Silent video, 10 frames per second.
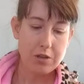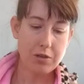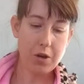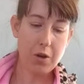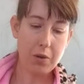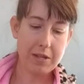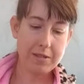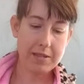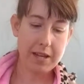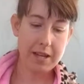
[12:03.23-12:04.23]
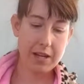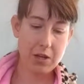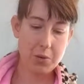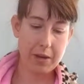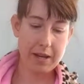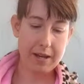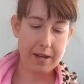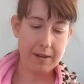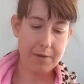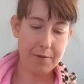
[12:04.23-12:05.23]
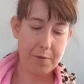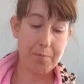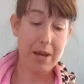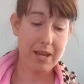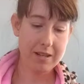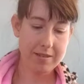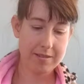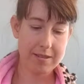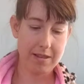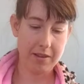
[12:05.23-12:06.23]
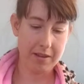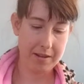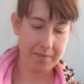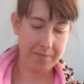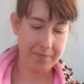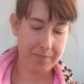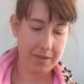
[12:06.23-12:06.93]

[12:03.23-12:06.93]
So let's say you have penicillin.